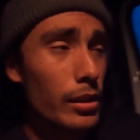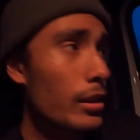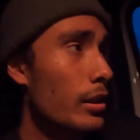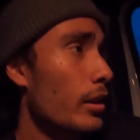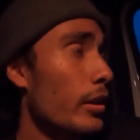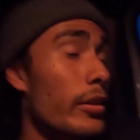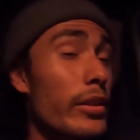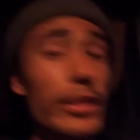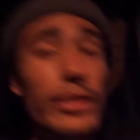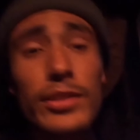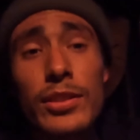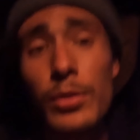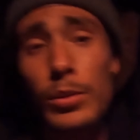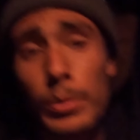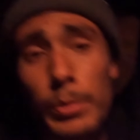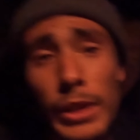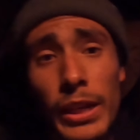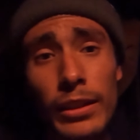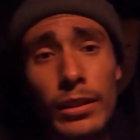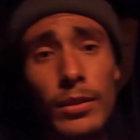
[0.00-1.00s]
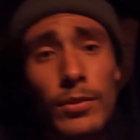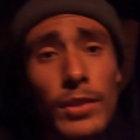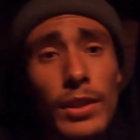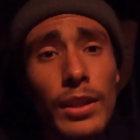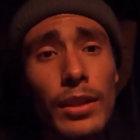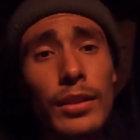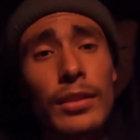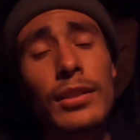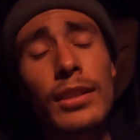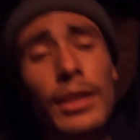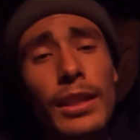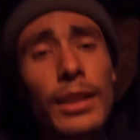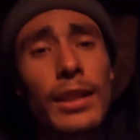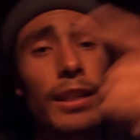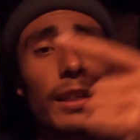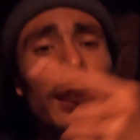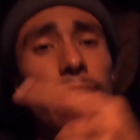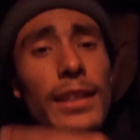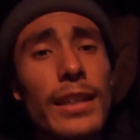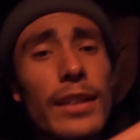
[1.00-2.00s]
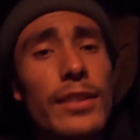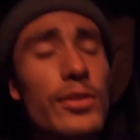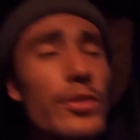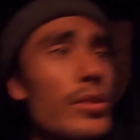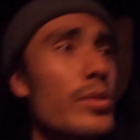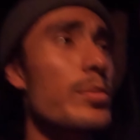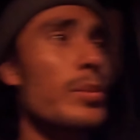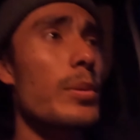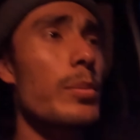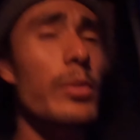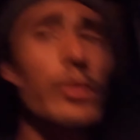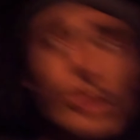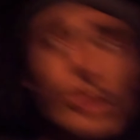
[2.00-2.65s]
All right, so we're back in the van and I asked those people